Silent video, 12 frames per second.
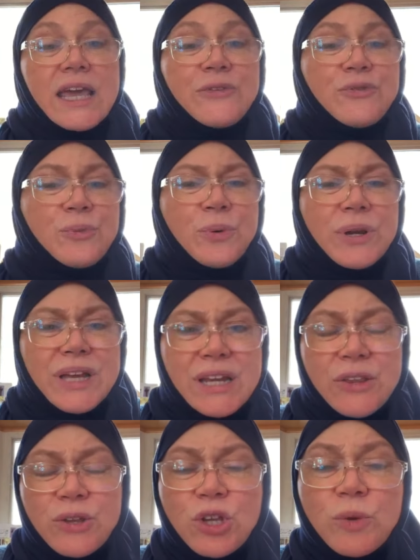if we're putting
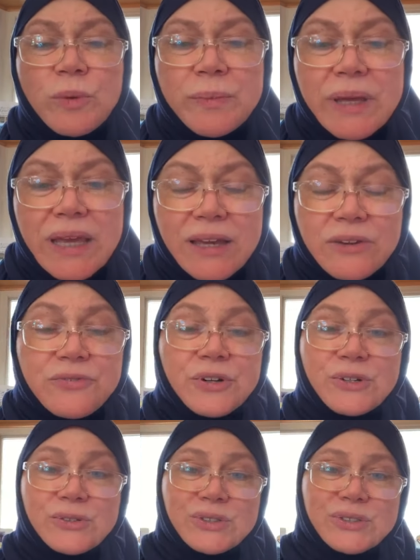another human being
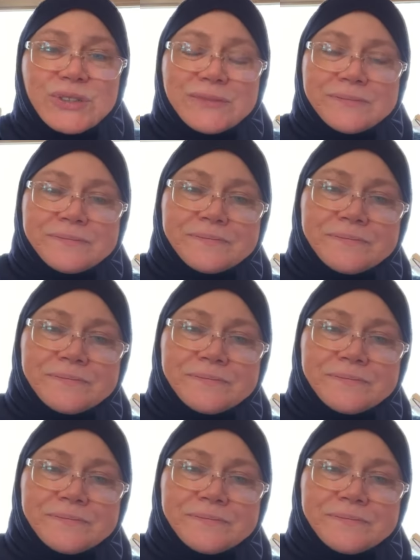first.